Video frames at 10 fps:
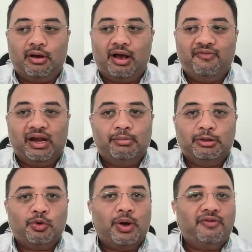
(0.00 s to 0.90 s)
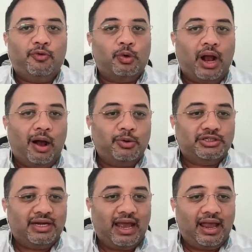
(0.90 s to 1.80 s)
available 24 hours
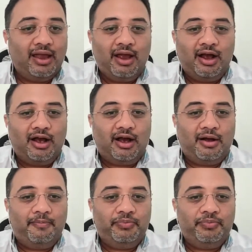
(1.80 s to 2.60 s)
a day uh,